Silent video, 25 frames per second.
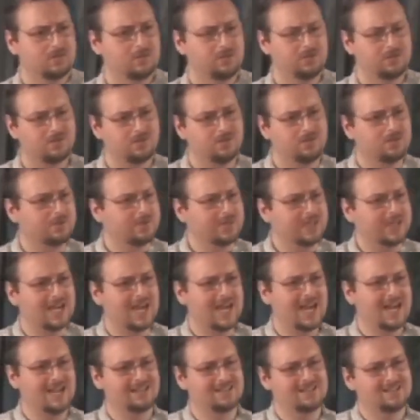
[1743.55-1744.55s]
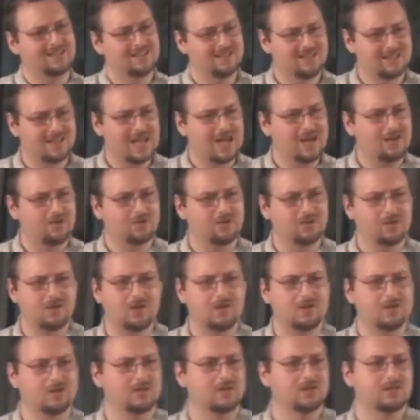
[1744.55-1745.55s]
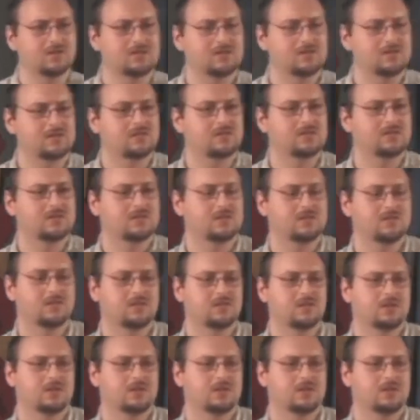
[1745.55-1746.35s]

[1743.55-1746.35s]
you're going to be cast into outer darkness.